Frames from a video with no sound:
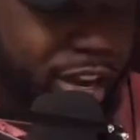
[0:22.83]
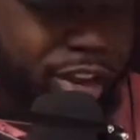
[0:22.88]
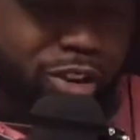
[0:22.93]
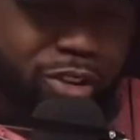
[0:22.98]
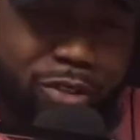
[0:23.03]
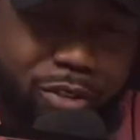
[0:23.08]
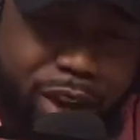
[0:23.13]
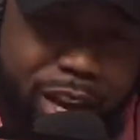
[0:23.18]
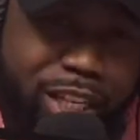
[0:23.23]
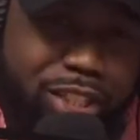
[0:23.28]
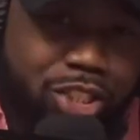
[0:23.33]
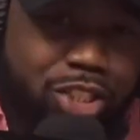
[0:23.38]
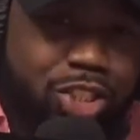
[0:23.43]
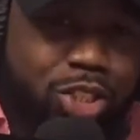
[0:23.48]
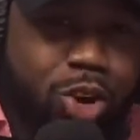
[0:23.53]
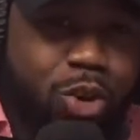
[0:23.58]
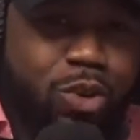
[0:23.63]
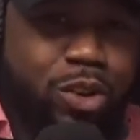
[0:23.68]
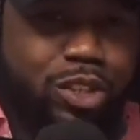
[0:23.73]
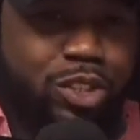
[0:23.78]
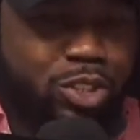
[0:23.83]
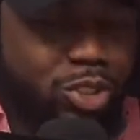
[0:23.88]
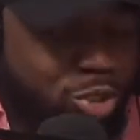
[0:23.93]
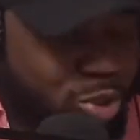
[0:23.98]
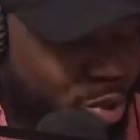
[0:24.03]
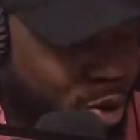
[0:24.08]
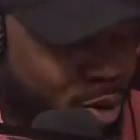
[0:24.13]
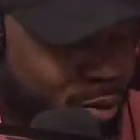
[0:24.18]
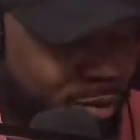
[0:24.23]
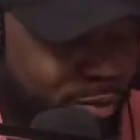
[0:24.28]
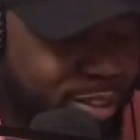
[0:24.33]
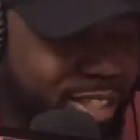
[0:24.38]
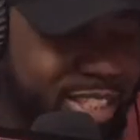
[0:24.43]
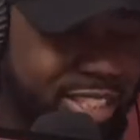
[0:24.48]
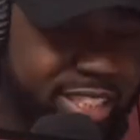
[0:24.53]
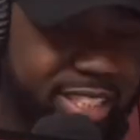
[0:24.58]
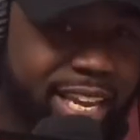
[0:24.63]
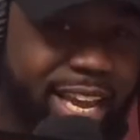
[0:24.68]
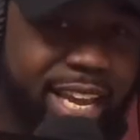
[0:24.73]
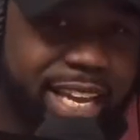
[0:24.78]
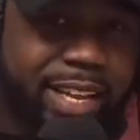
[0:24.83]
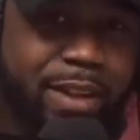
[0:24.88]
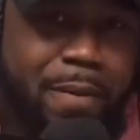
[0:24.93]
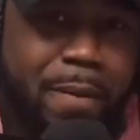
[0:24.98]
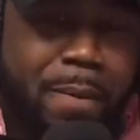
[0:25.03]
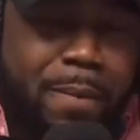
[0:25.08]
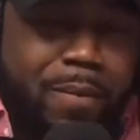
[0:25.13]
great show in store for the day.